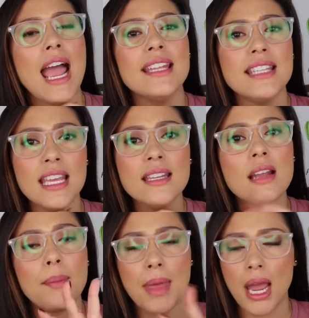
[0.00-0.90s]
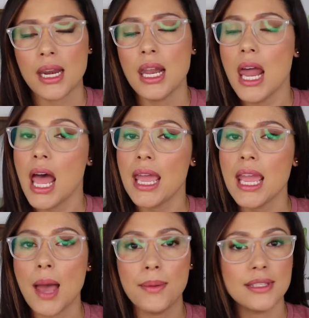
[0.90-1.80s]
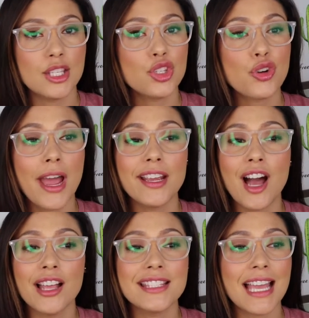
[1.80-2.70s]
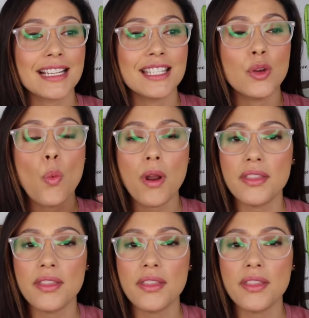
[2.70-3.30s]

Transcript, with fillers: I did, I'm not gonna lie, I did try contacting one of